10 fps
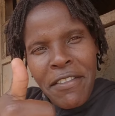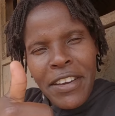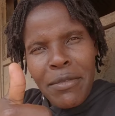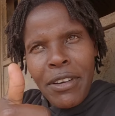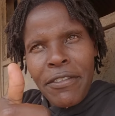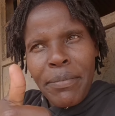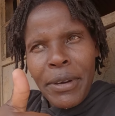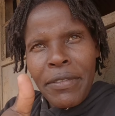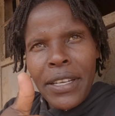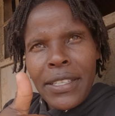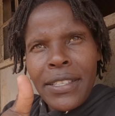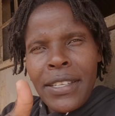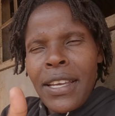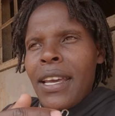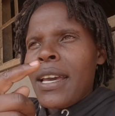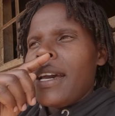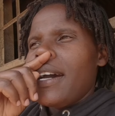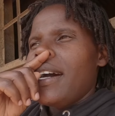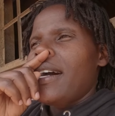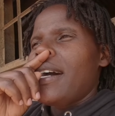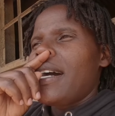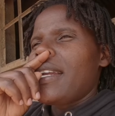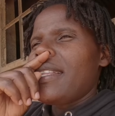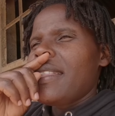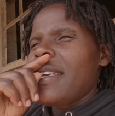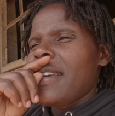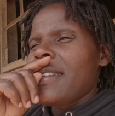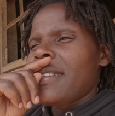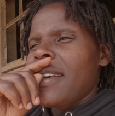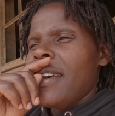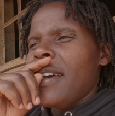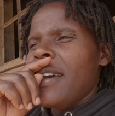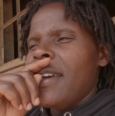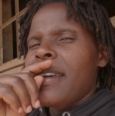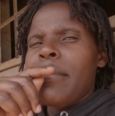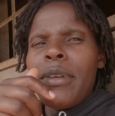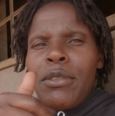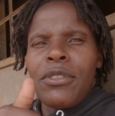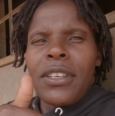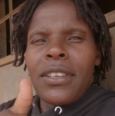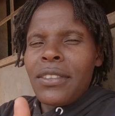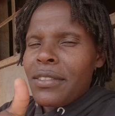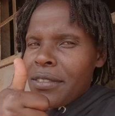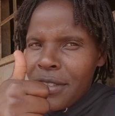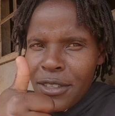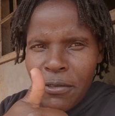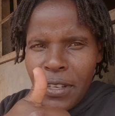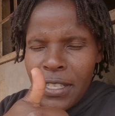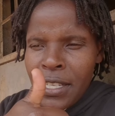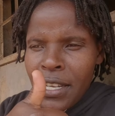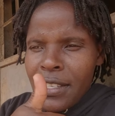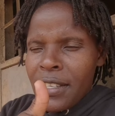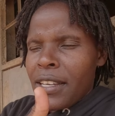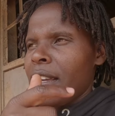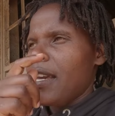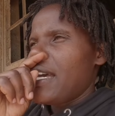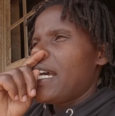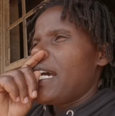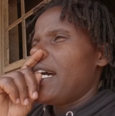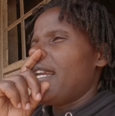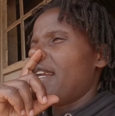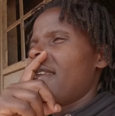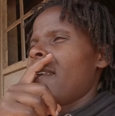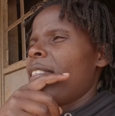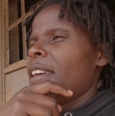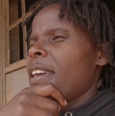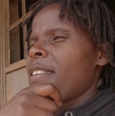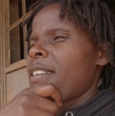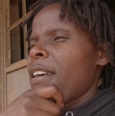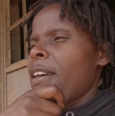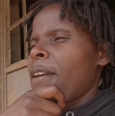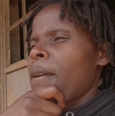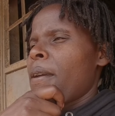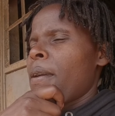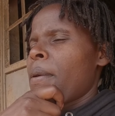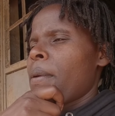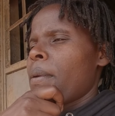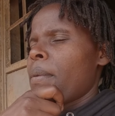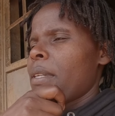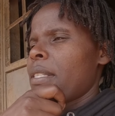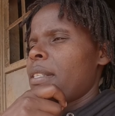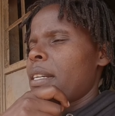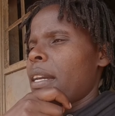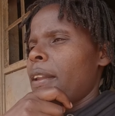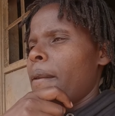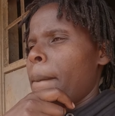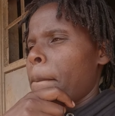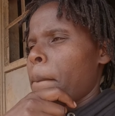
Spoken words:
very perfect. Another thing is their music, so fascinating. And another thing is what is it again?